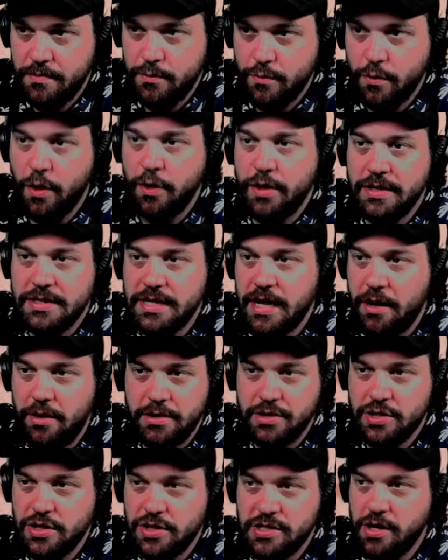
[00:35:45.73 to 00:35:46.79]
Wrote it down
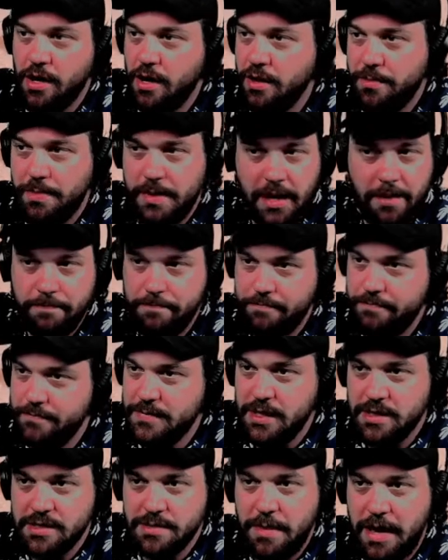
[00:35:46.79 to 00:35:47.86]
as she saw the... Yep,
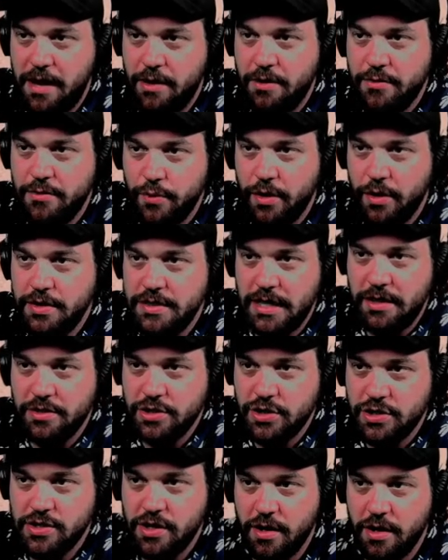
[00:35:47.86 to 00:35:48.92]
doesn't matter. Wrote it down as
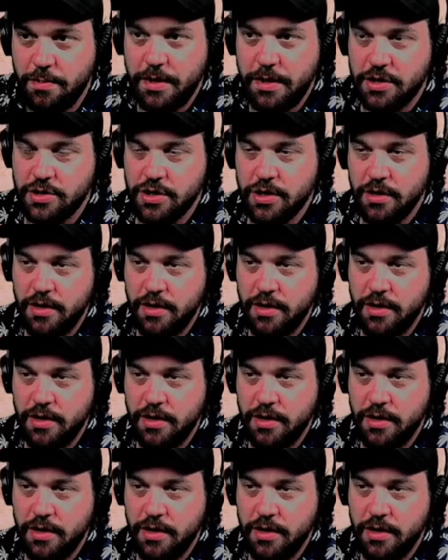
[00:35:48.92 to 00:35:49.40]
she saw the picture.